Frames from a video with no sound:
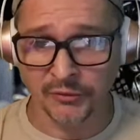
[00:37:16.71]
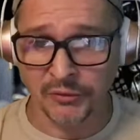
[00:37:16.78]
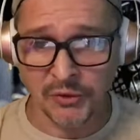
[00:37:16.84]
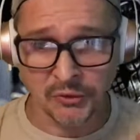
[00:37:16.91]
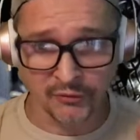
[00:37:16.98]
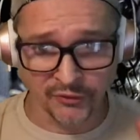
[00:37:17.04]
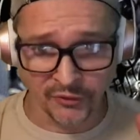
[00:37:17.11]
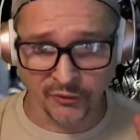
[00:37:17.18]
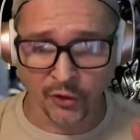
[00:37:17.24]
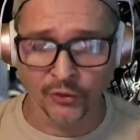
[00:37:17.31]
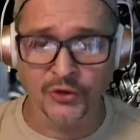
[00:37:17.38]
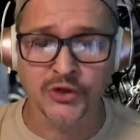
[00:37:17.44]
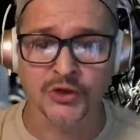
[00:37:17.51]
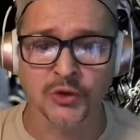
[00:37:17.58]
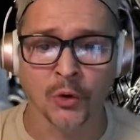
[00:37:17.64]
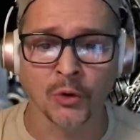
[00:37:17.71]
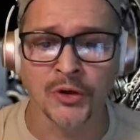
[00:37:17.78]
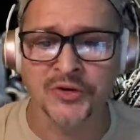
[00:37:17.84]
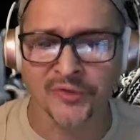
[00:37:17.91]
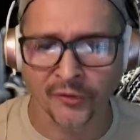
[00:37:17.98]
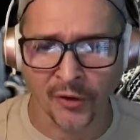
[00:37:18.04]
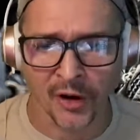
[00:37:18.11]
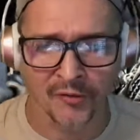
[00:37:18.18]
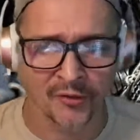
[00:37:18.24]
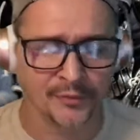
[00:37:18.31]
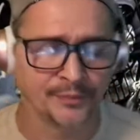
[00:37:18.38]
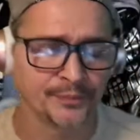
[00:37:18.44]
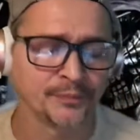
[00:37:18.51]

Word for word: You, you've you've heard the stories forever.